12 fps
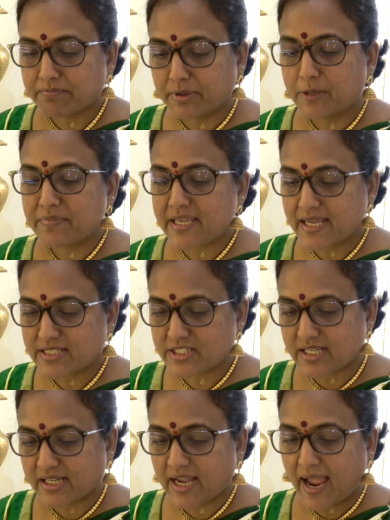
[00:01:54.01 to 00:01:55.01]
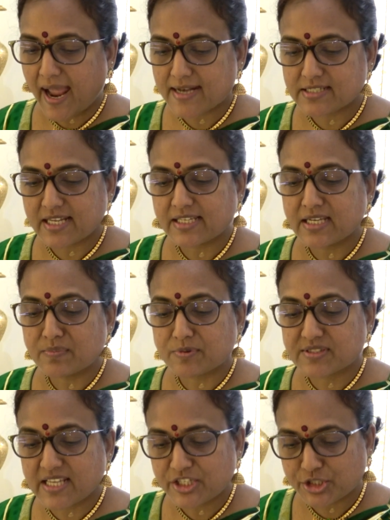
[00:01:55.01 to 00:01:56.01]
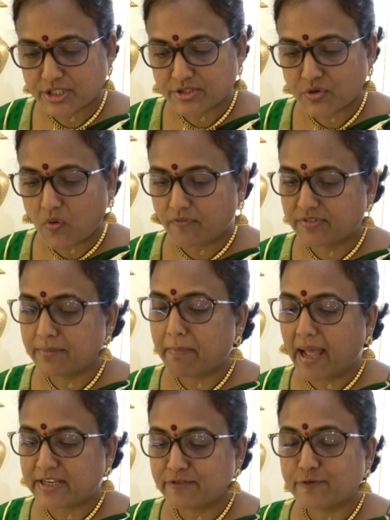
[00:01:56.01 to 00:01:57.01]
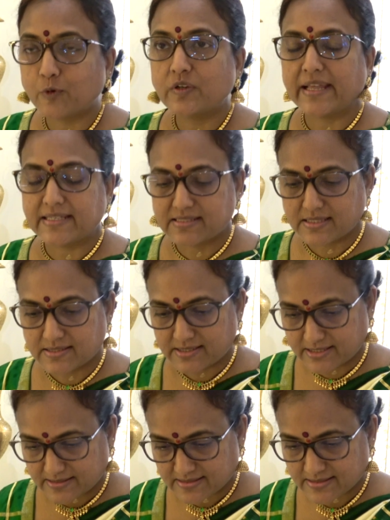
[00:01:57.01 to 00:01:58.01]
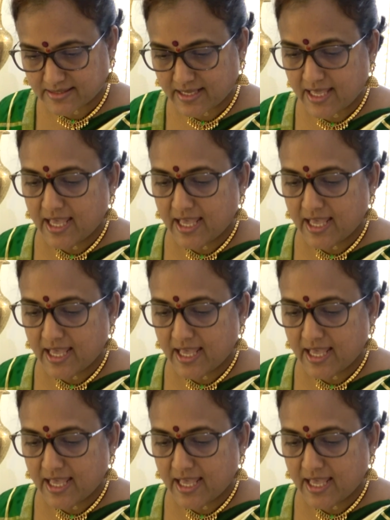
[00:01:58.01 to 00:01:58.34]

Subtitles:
permeating and taking possession of the manifold existence.